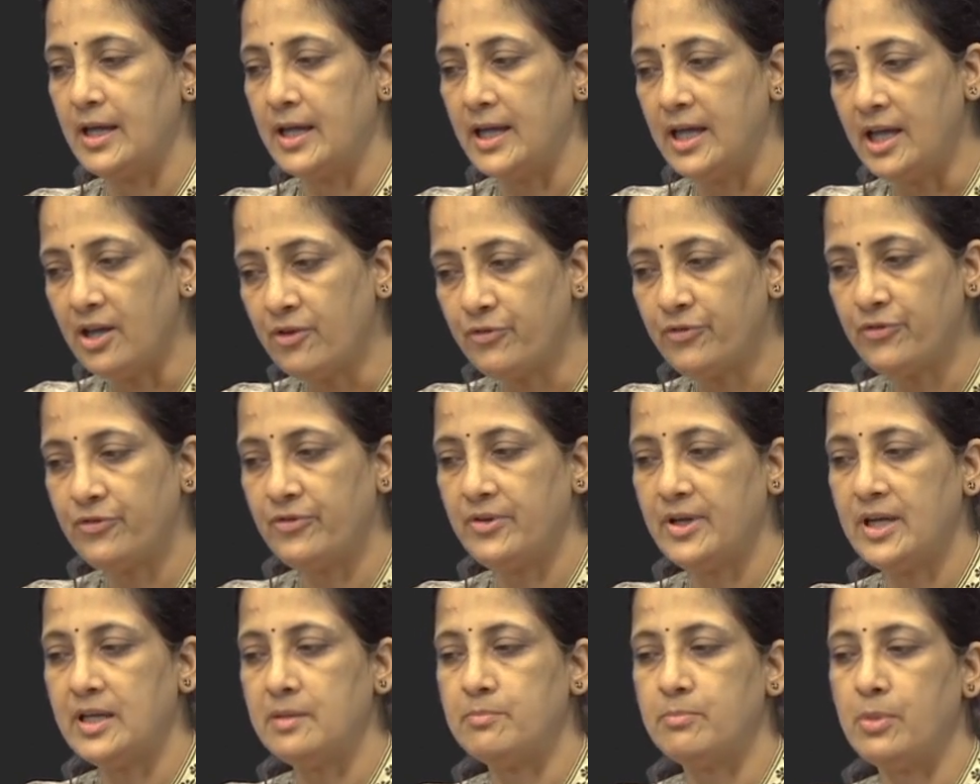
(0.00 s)

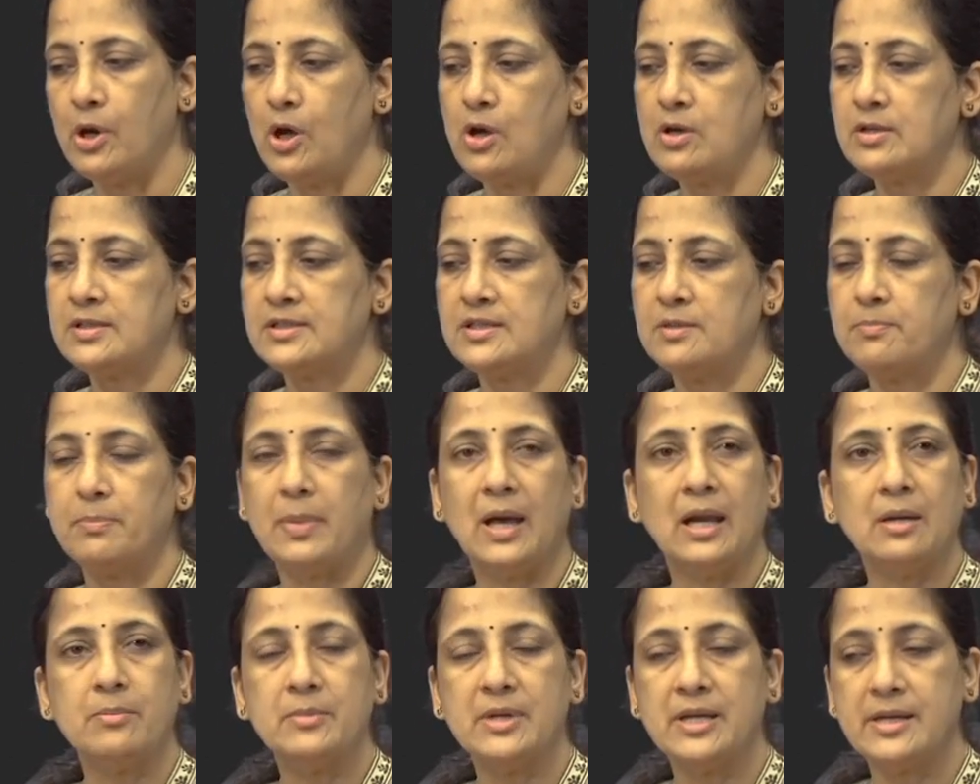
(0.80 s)
If it blocks the
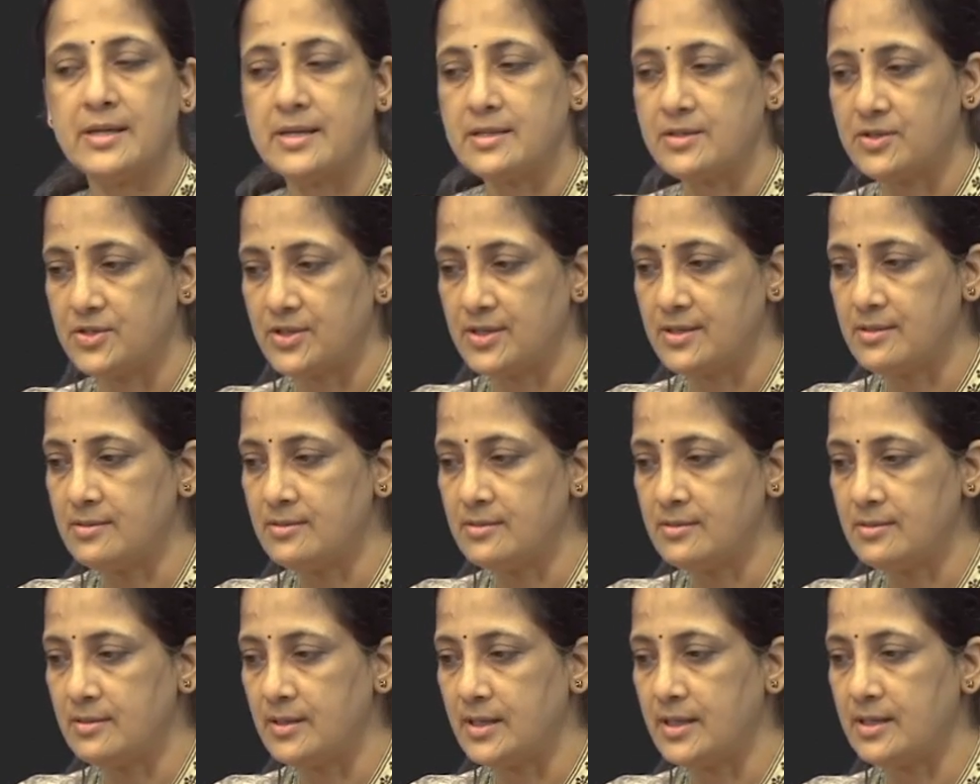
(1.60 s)
pulmonary
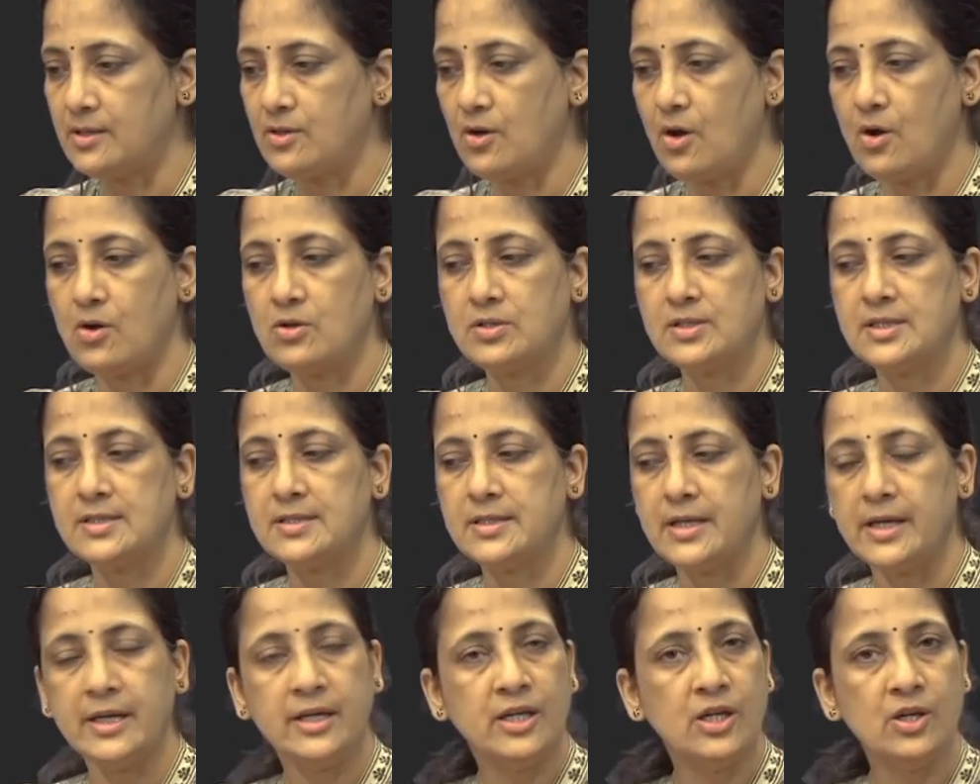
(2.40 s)
trunk, it
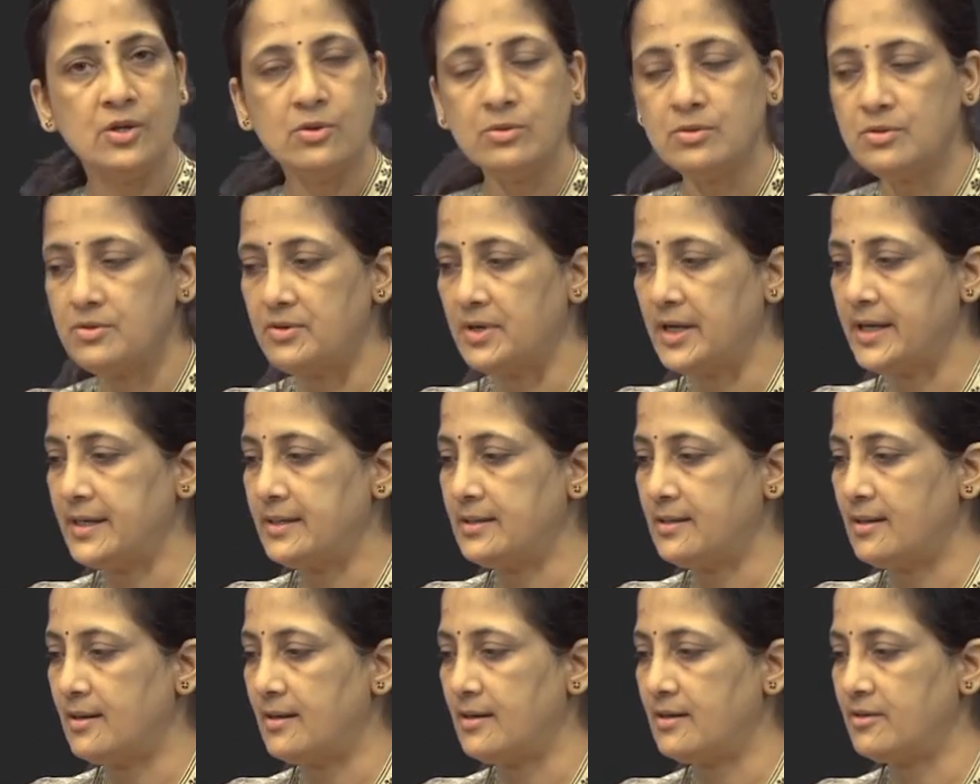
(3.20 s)
causes acute
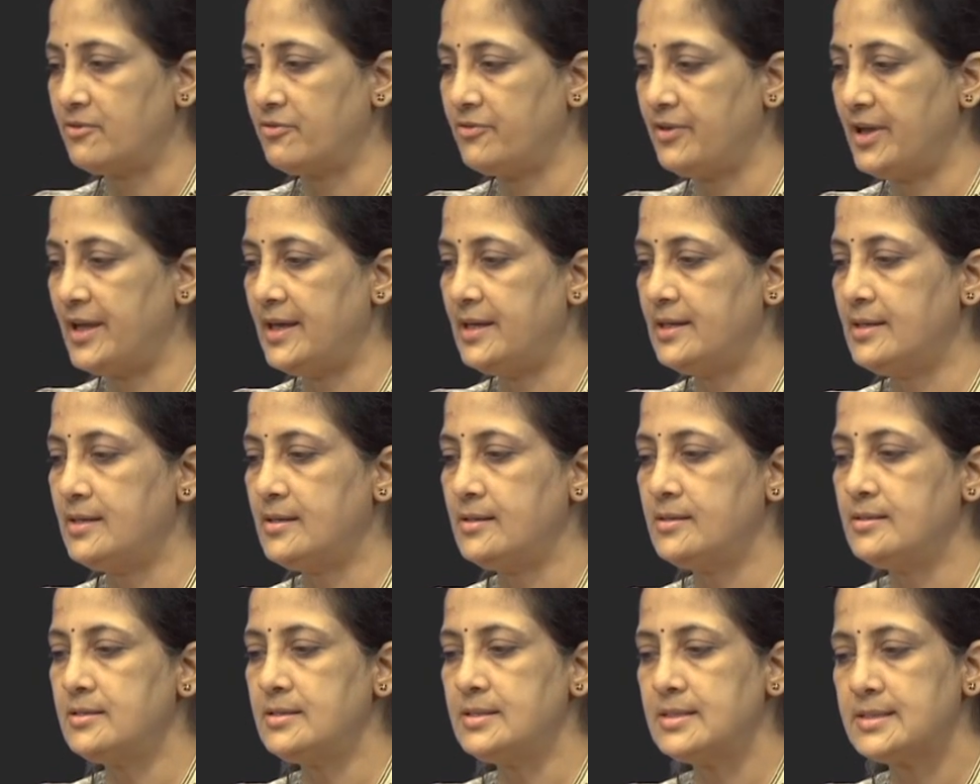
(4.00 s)
right heart
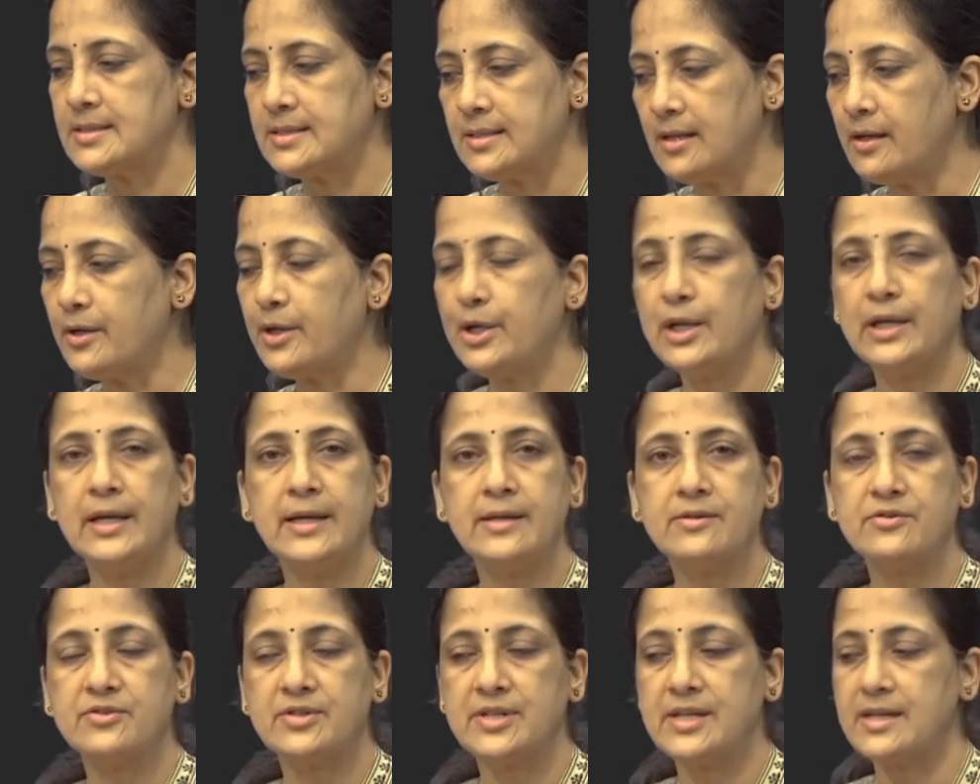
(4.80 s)
failure,
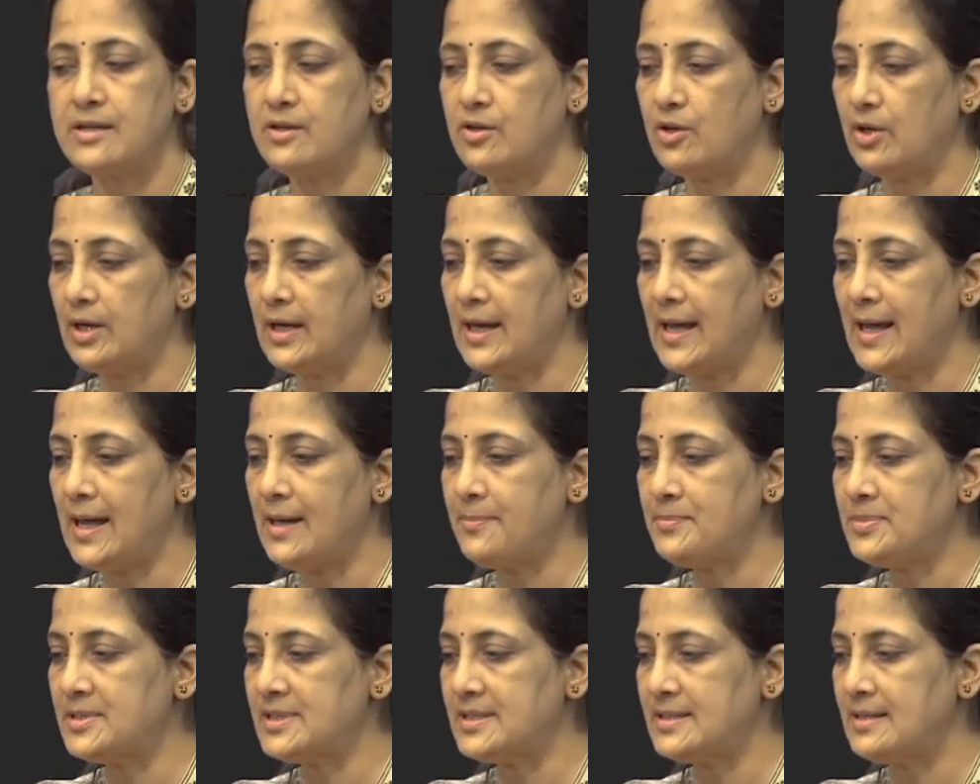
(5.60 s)
circulatory
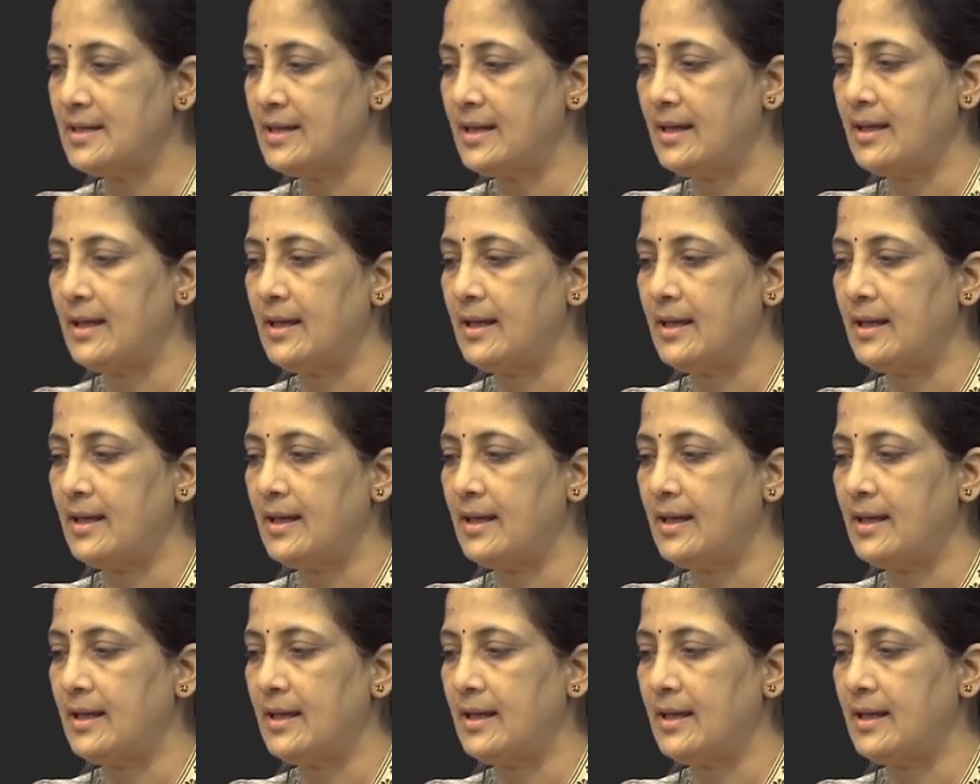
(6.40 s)
collapse,